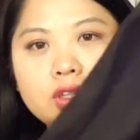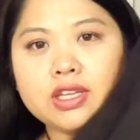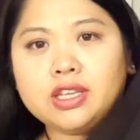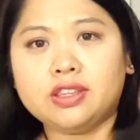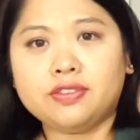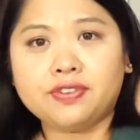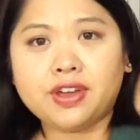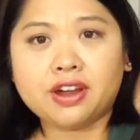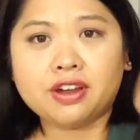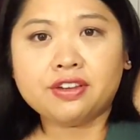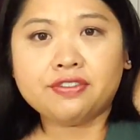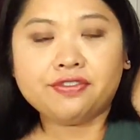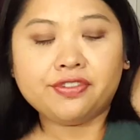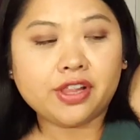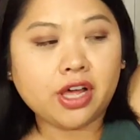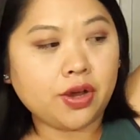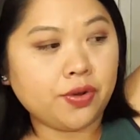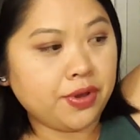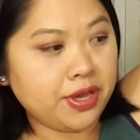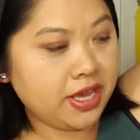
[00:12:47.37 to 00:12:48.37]
it's very
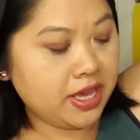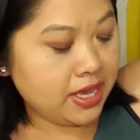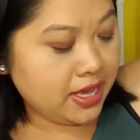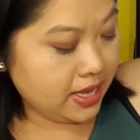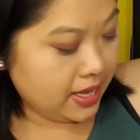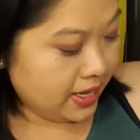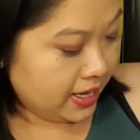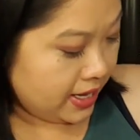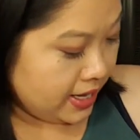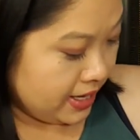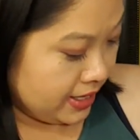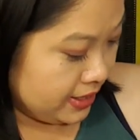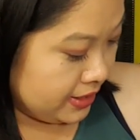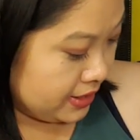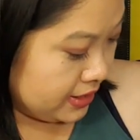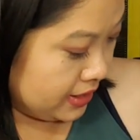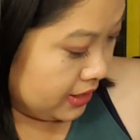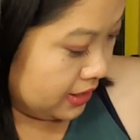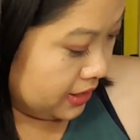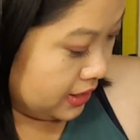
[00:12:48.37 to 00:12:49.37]
flowy
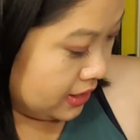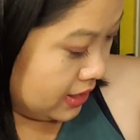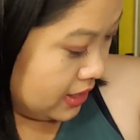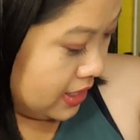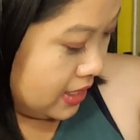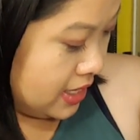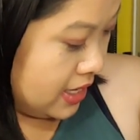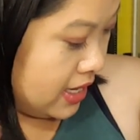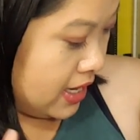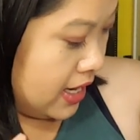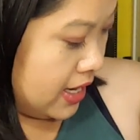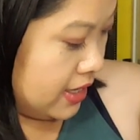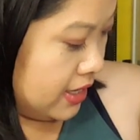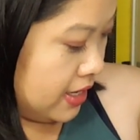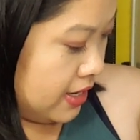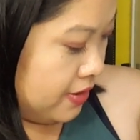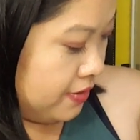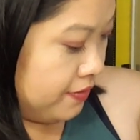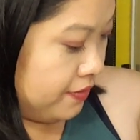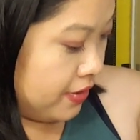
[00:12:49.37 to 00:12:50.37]
and I
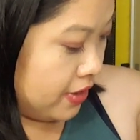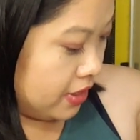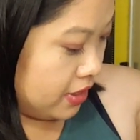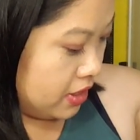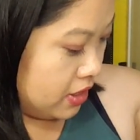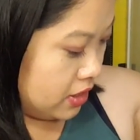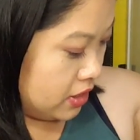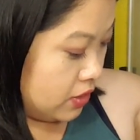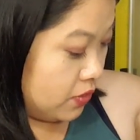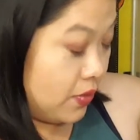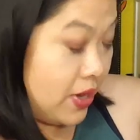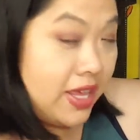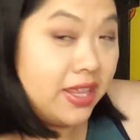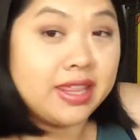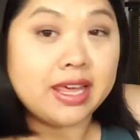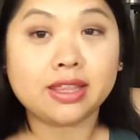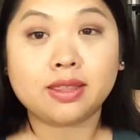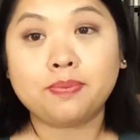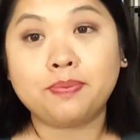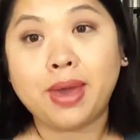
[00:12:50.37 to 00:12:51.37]
love the way
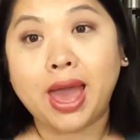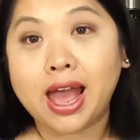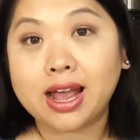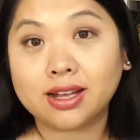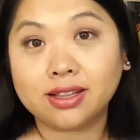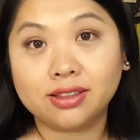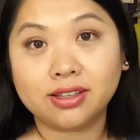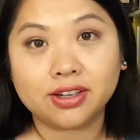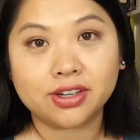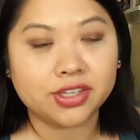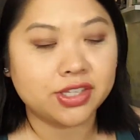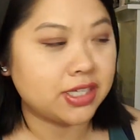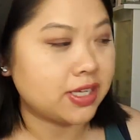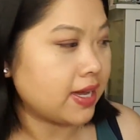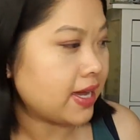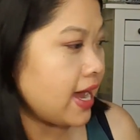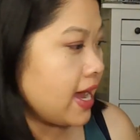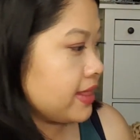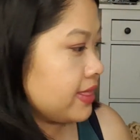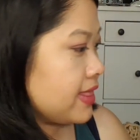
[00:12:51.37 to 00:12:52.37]
that the back looks so
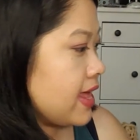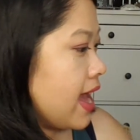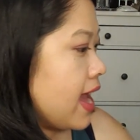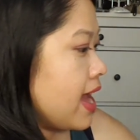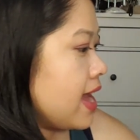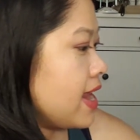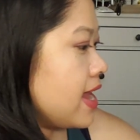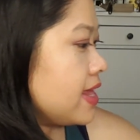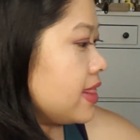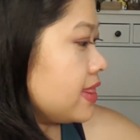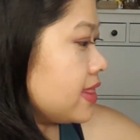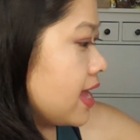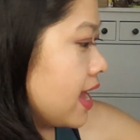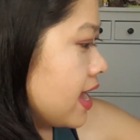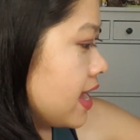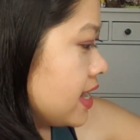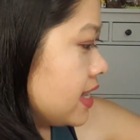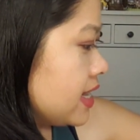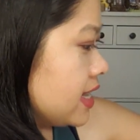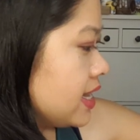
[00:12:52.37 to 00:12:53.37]
I got that and
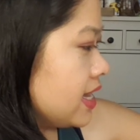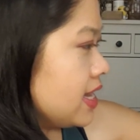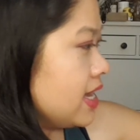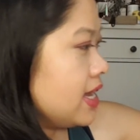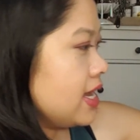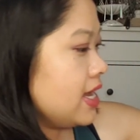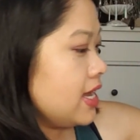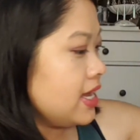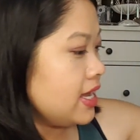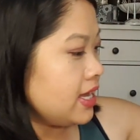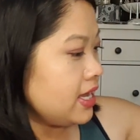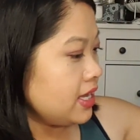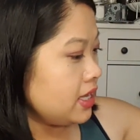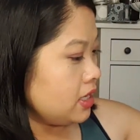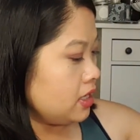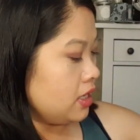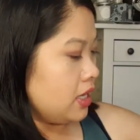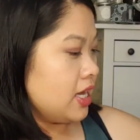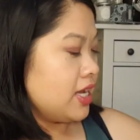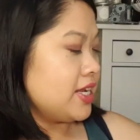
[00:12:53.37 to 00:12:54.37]
then
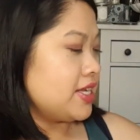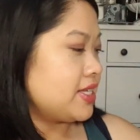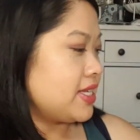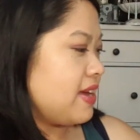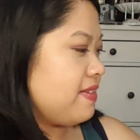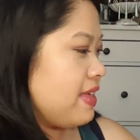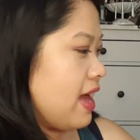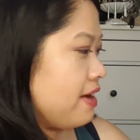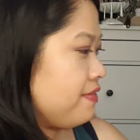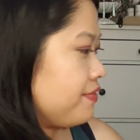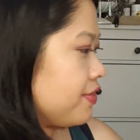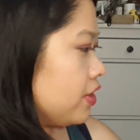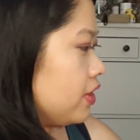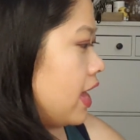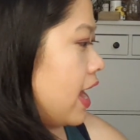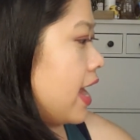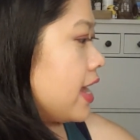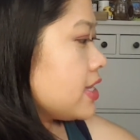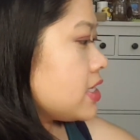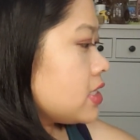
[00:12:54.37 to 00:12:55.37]
I'm going to save that for
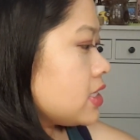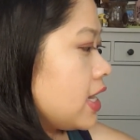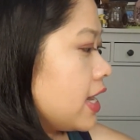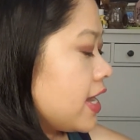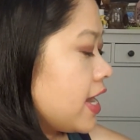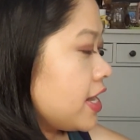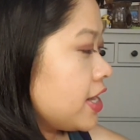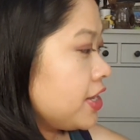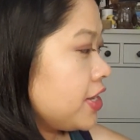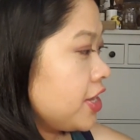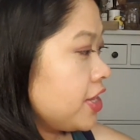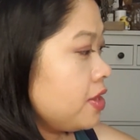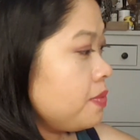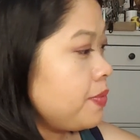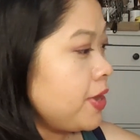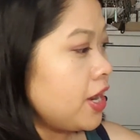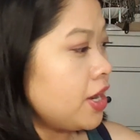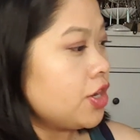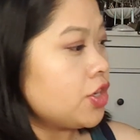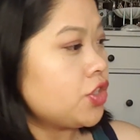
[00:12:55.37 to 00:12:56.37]
last. I got another
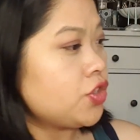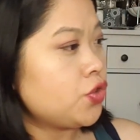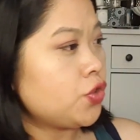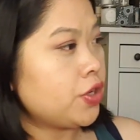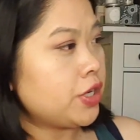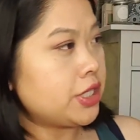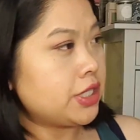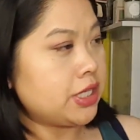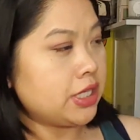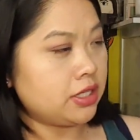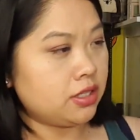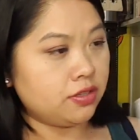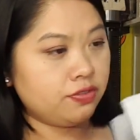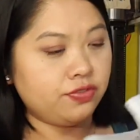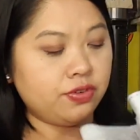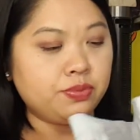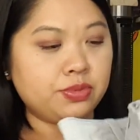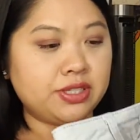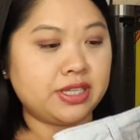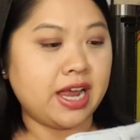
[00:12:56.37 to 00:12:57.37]
pair of shorts. This is
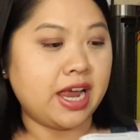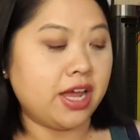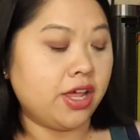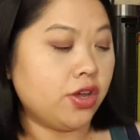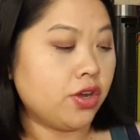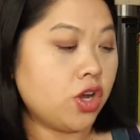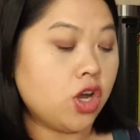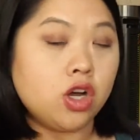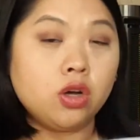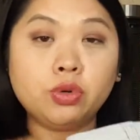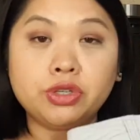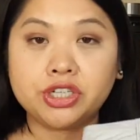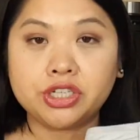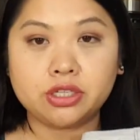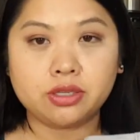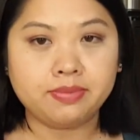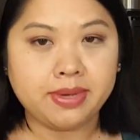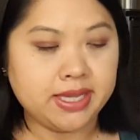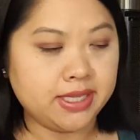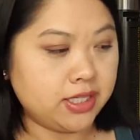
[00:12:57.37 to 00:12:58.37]
from Style & Co., which
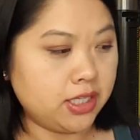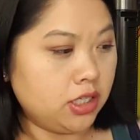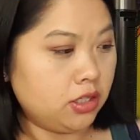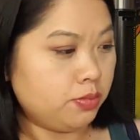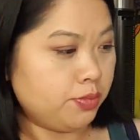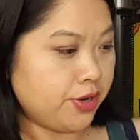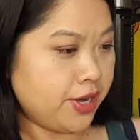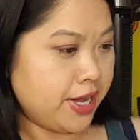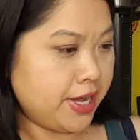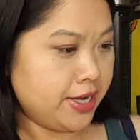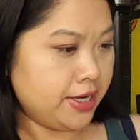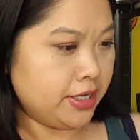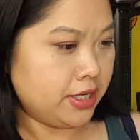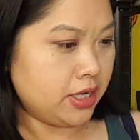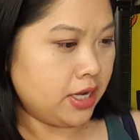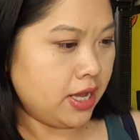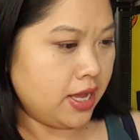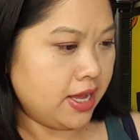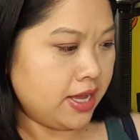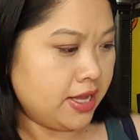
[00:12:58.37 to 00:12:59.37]
is a Macy's brand.
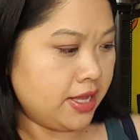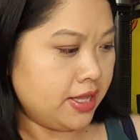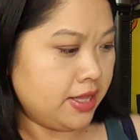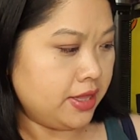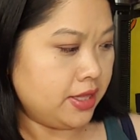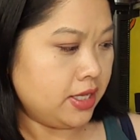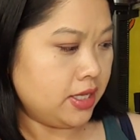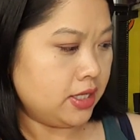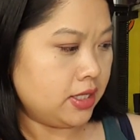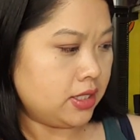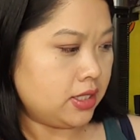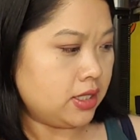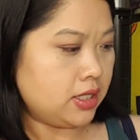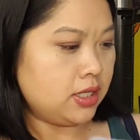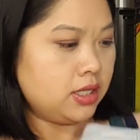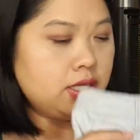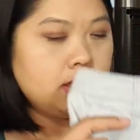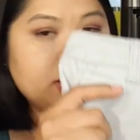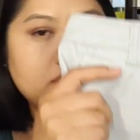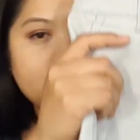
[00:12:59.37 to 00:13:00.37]
And this
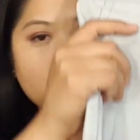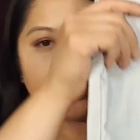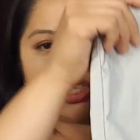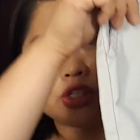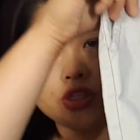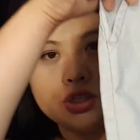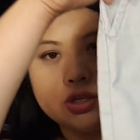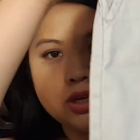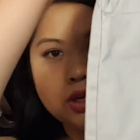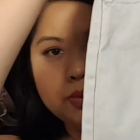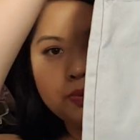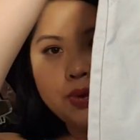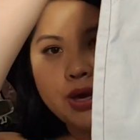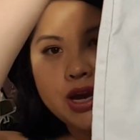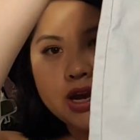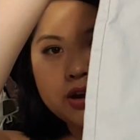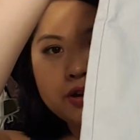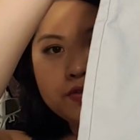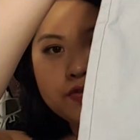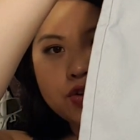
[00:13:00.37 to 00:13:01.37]
is just a
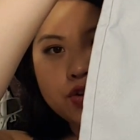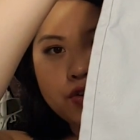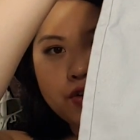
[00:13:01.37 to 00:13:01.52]
pair of